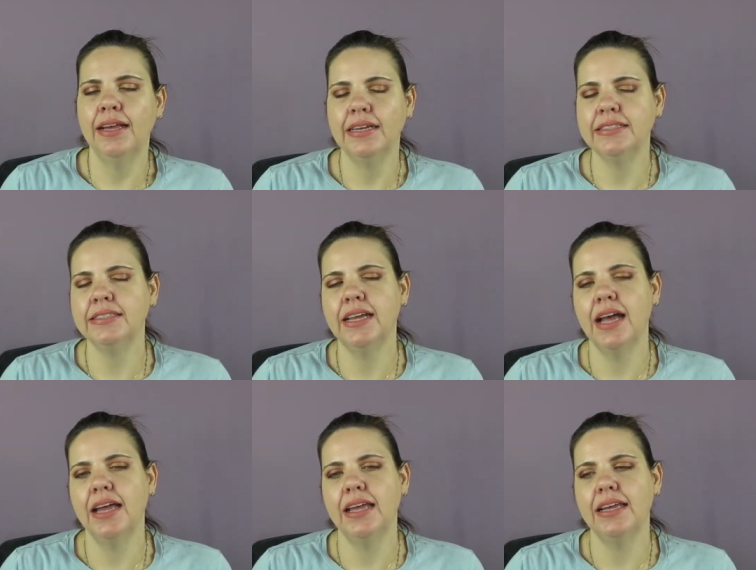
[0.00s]
it's
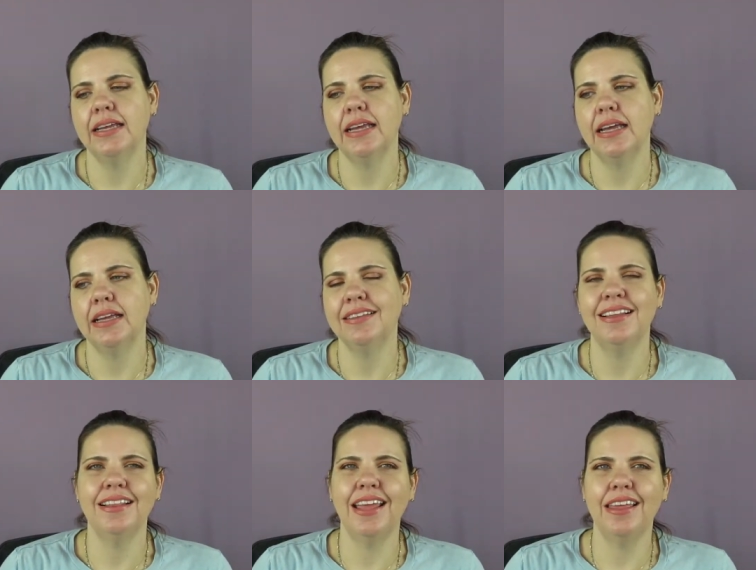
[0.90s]
not, it's
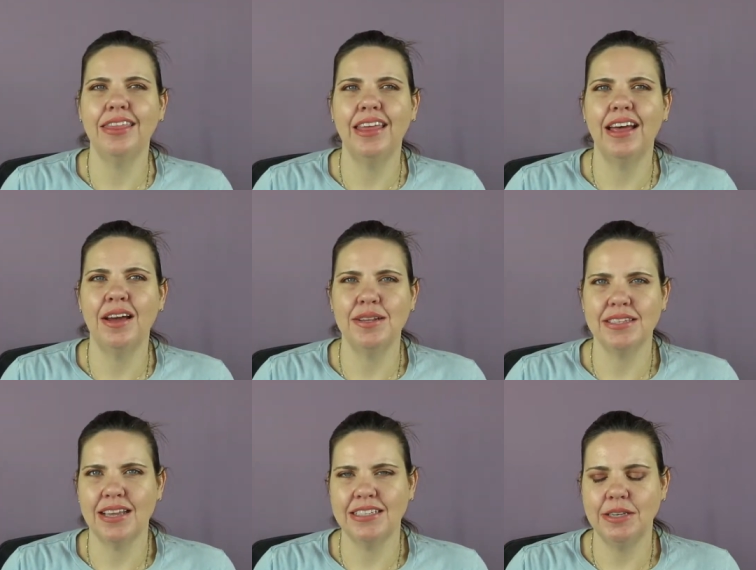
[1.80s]
not like the
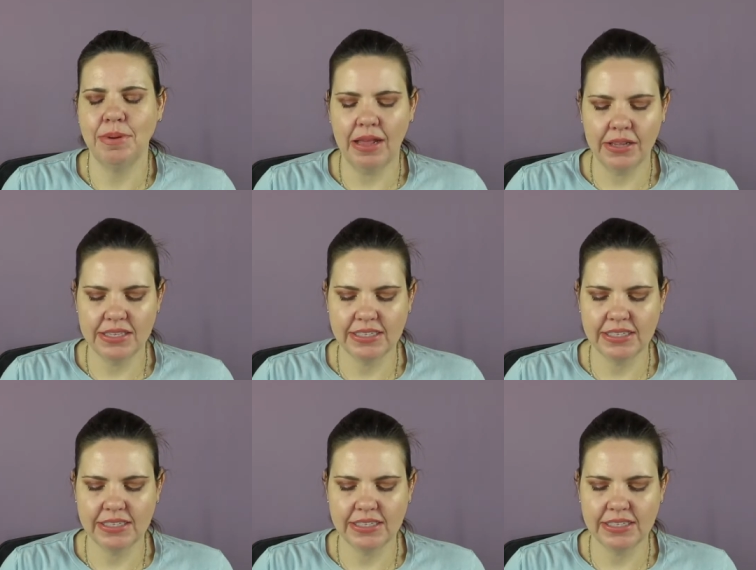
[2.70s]
Anastasia palettes,